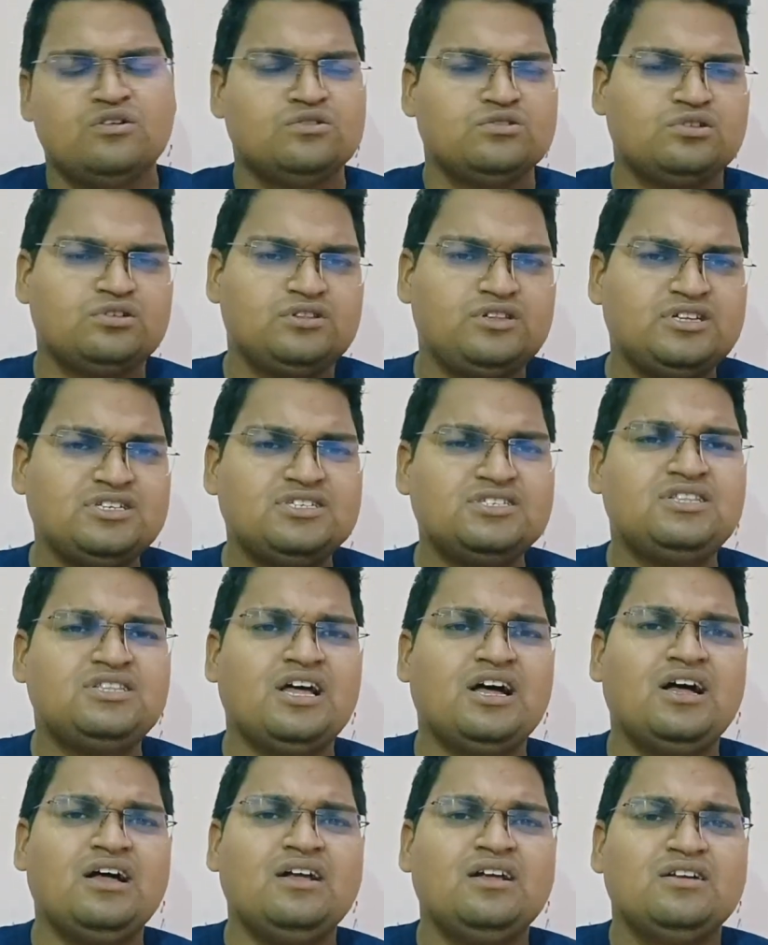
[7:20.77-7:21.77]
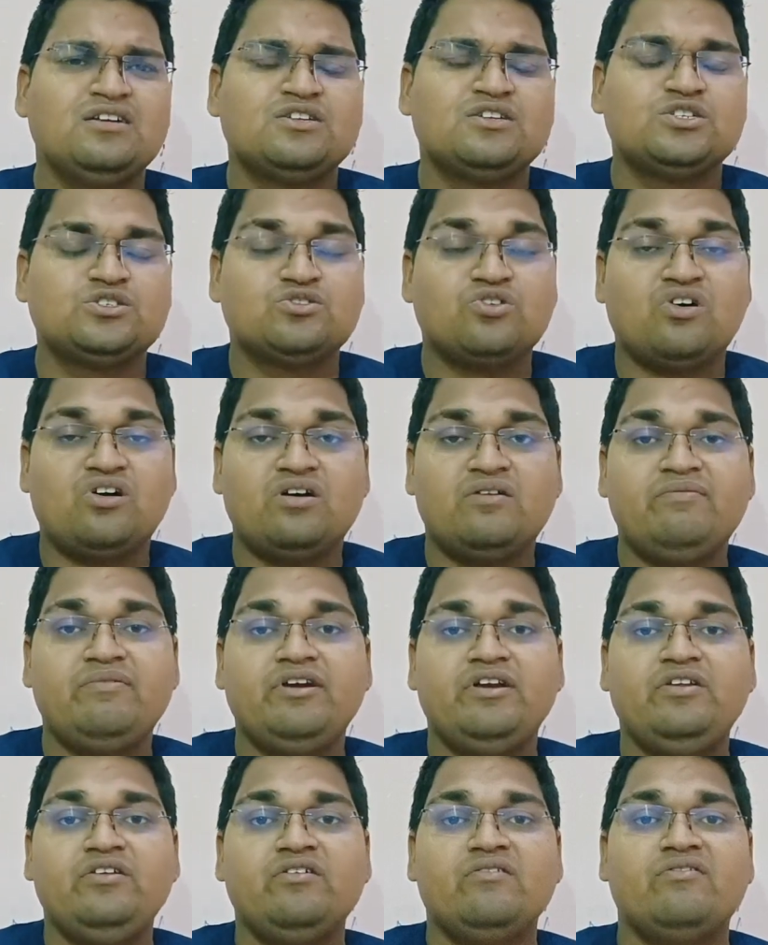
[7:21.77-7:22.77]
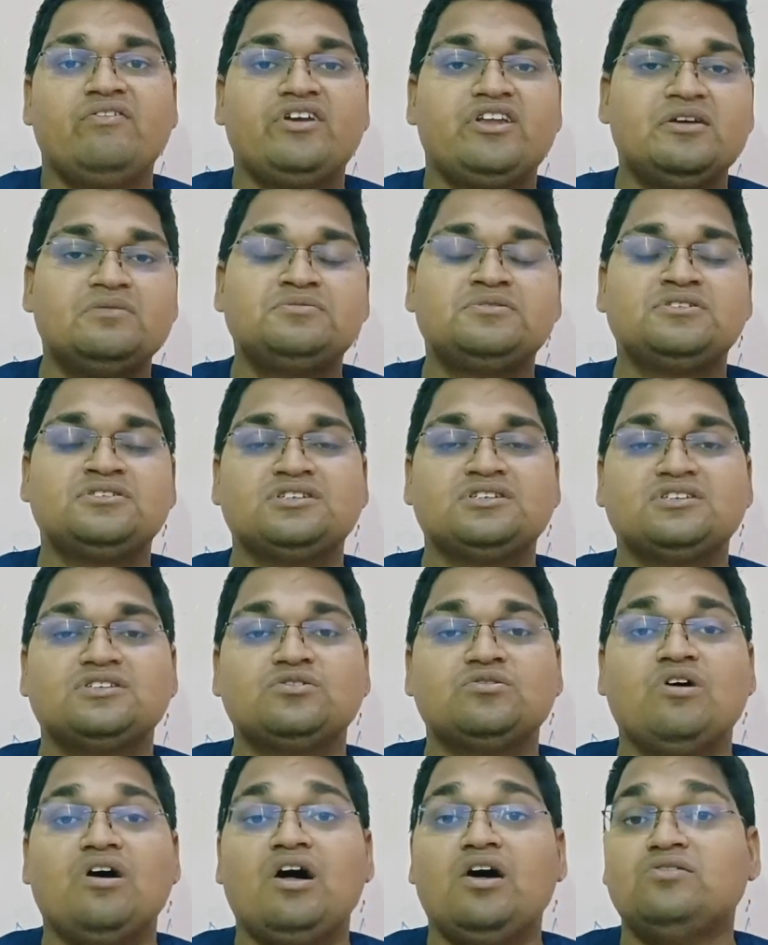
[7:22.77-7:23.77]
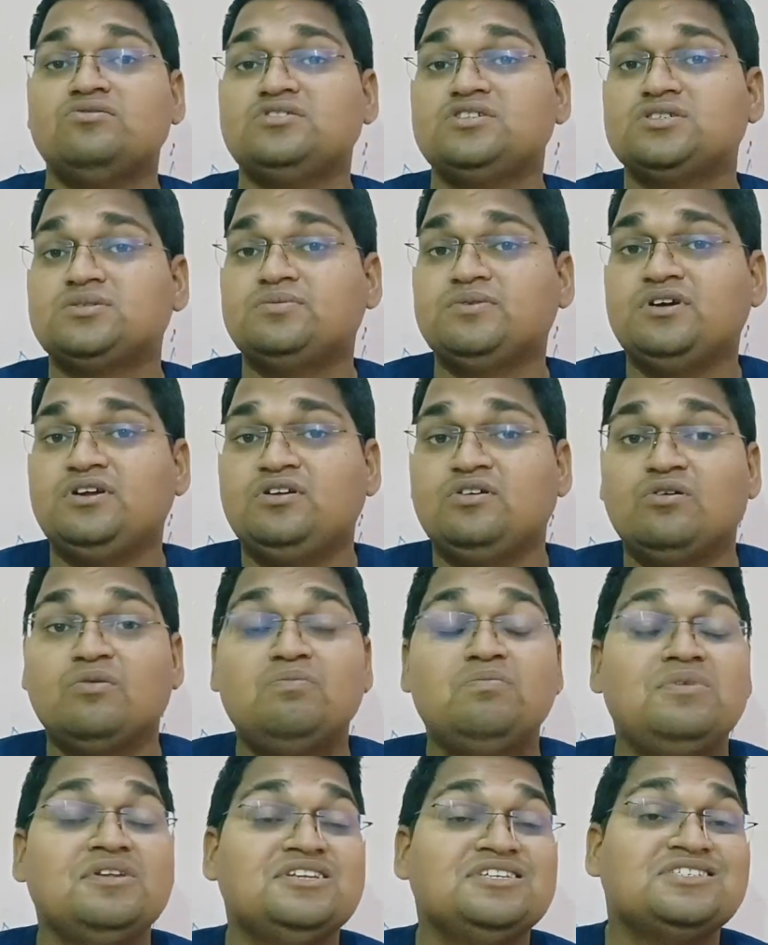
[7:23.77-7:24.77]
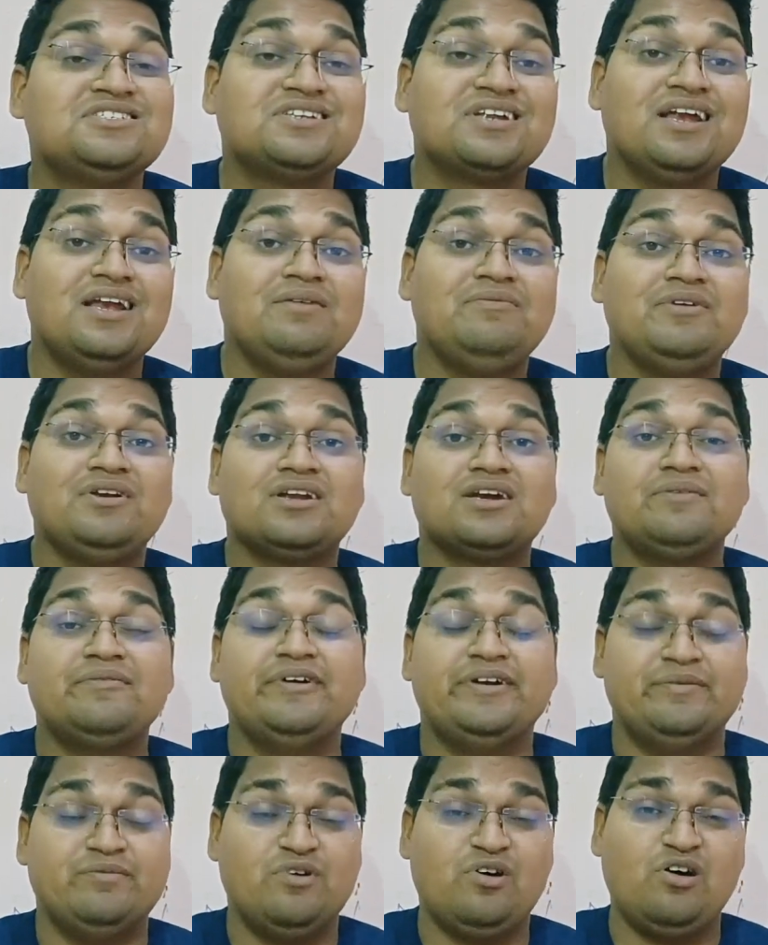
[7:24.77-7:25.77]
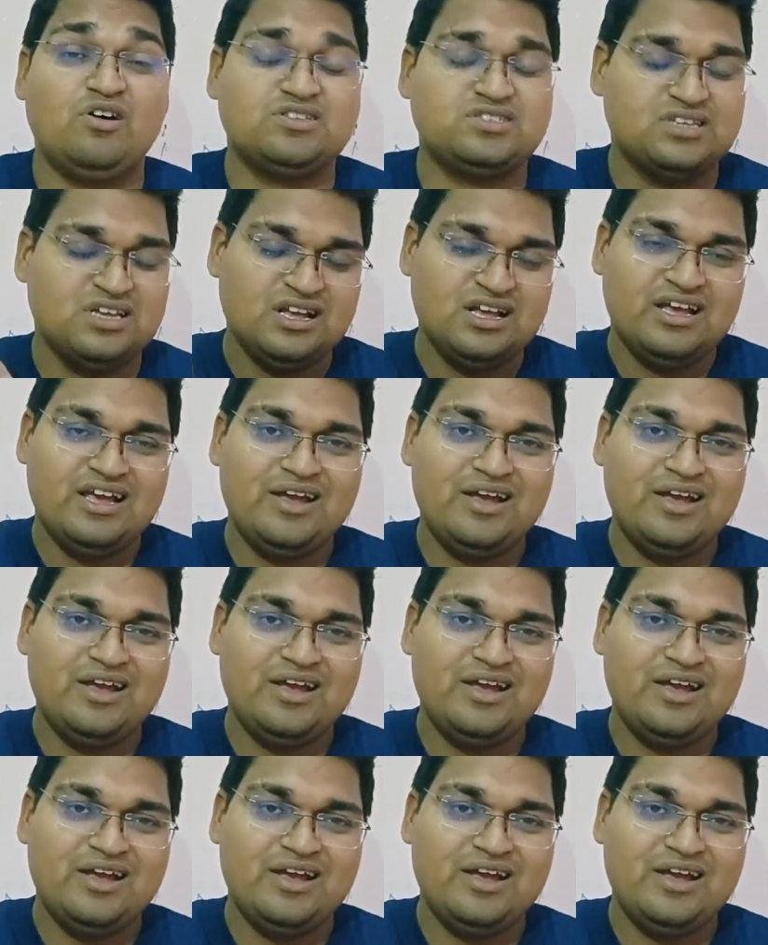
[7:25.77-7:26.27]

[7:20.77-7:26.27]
So this is the short video of tips. So how this video, please tell me in comment box.